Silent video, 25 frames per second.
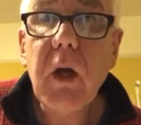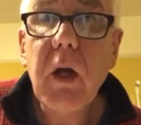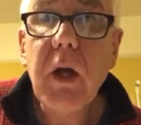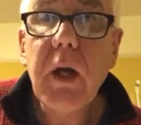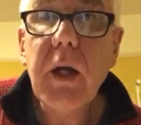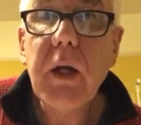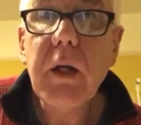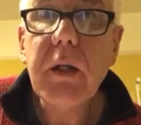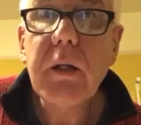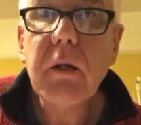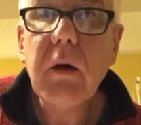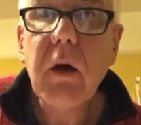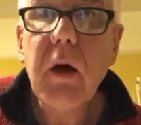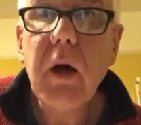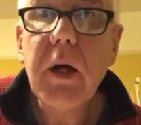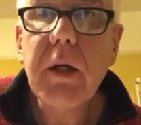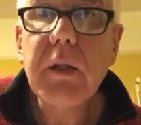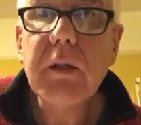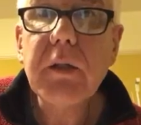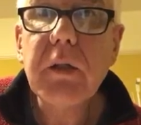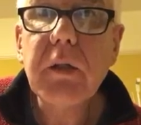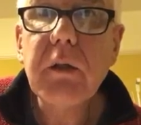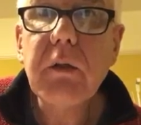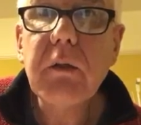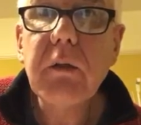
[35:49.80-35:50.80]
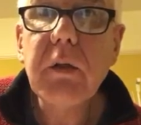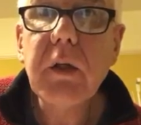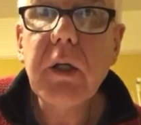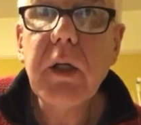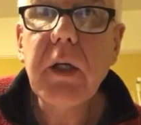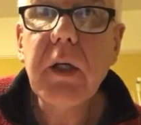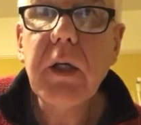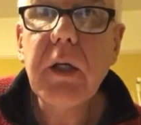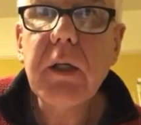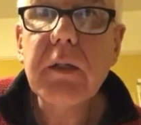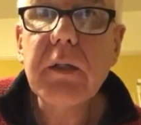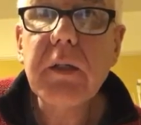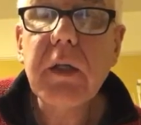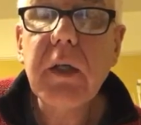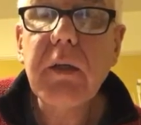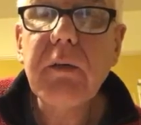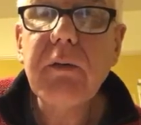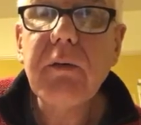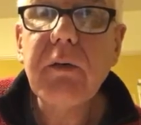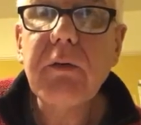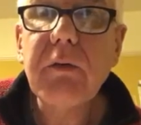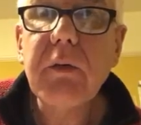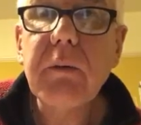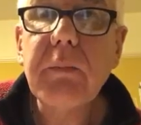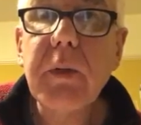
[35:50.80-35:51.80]
Ian 92 EEC
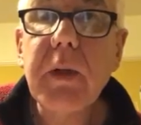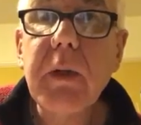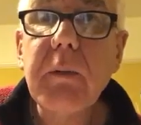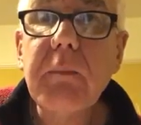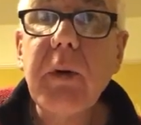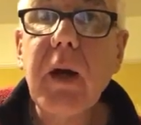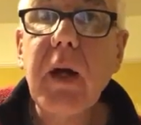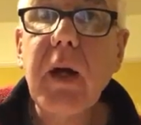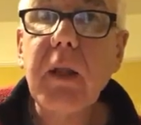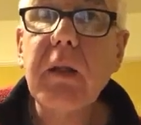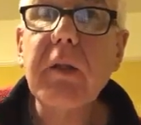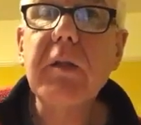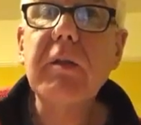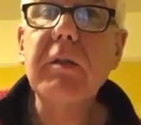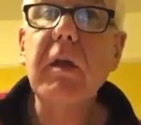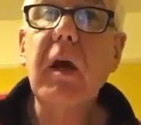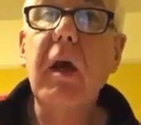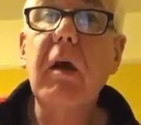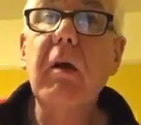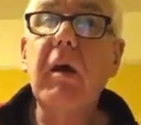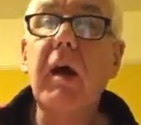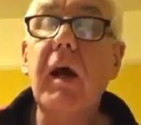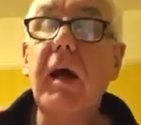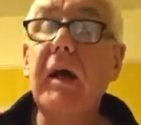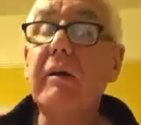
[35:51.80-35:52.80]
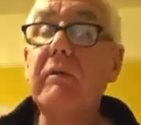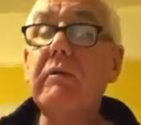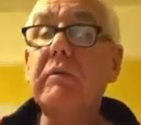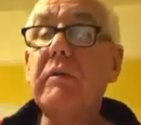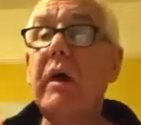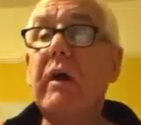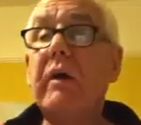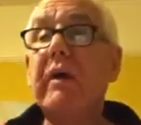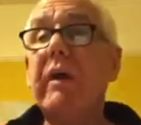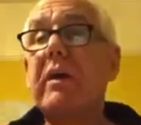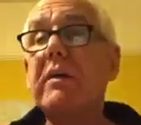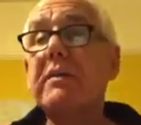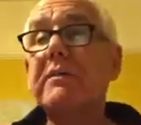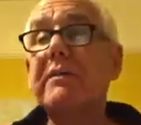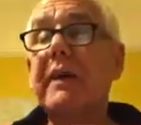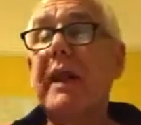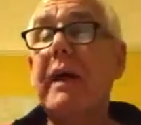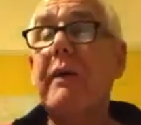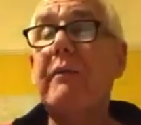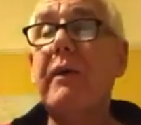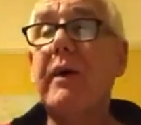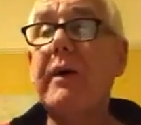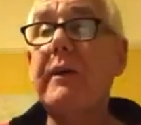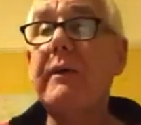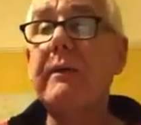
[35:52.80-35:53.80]
50p bunts. Okay, don't ask for
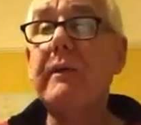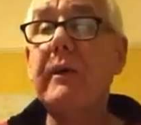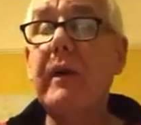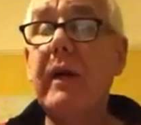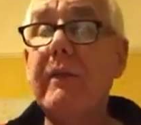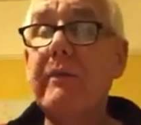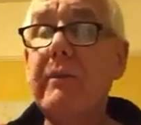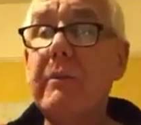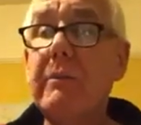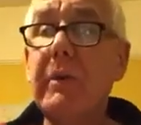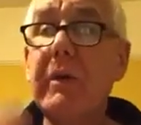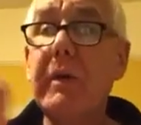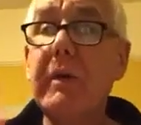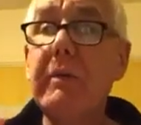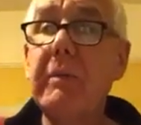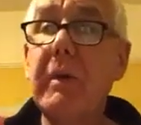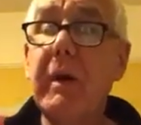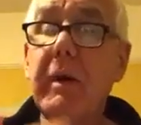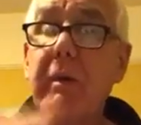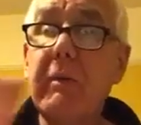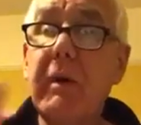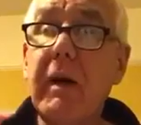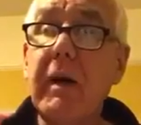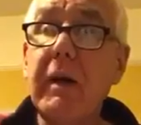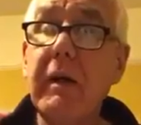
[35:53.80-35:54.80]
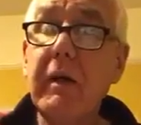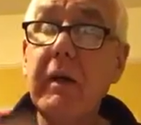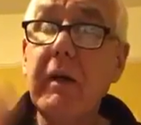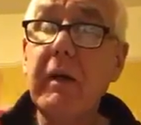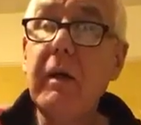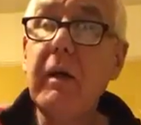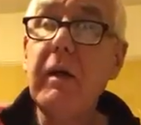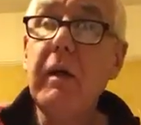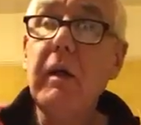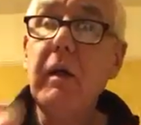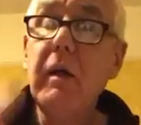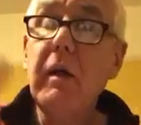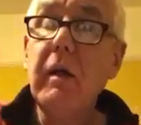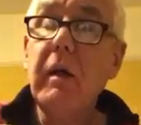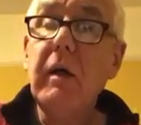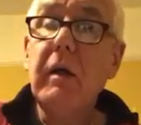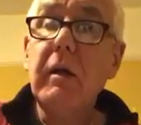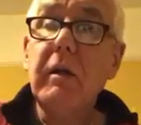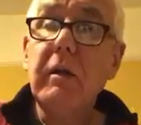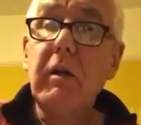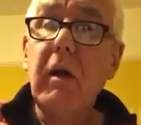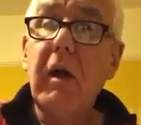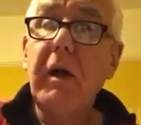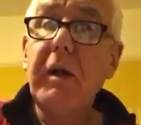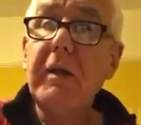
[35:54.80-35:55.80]
that one, everybody, by the way.
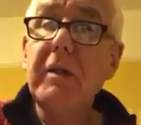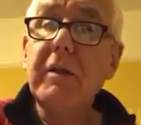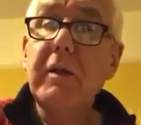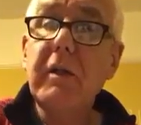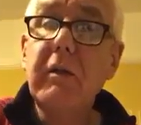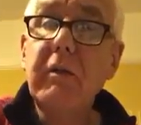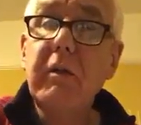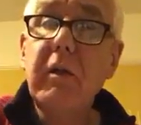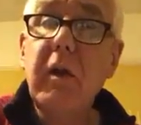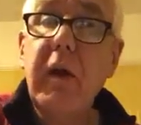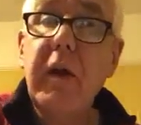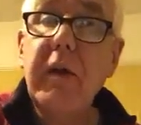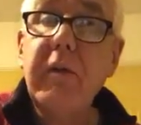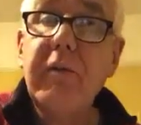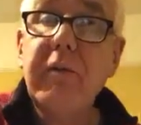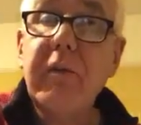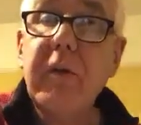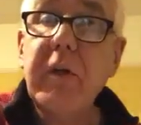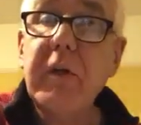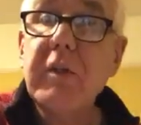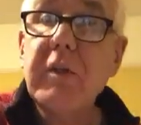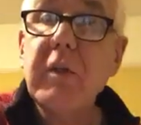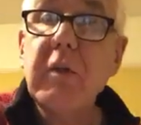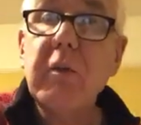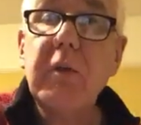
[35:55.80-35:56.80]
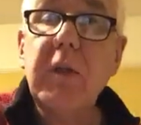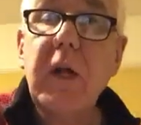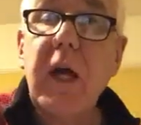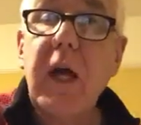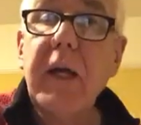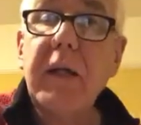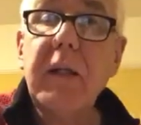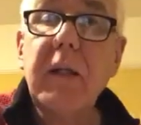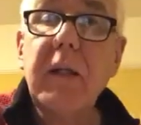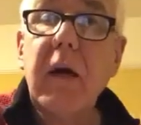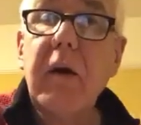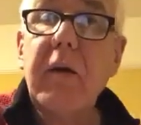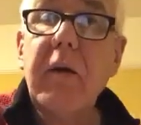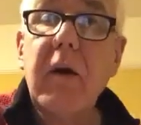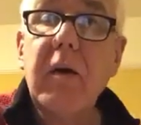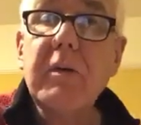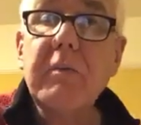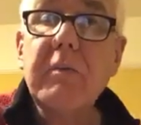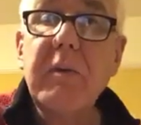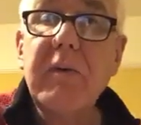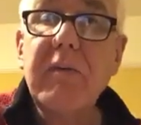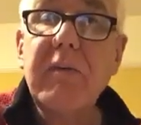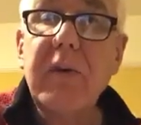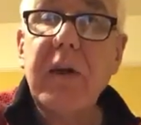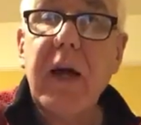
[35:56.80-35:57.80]
92, 93 dual date, don't ask
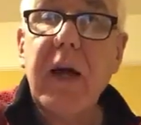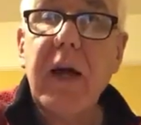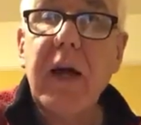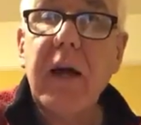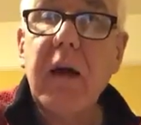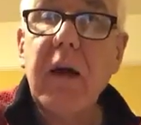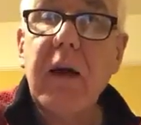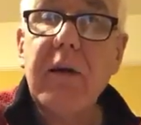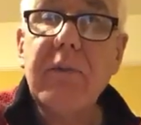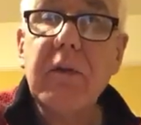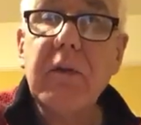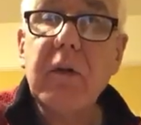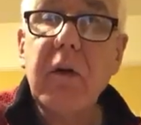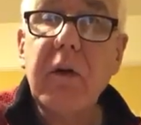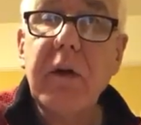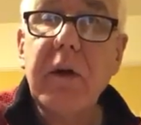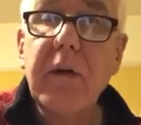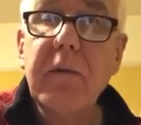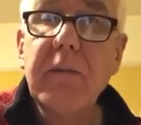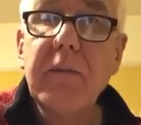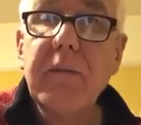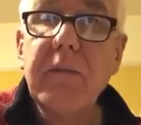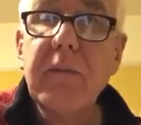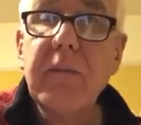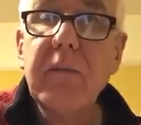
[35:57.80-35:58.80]
me for that. I haven't got it.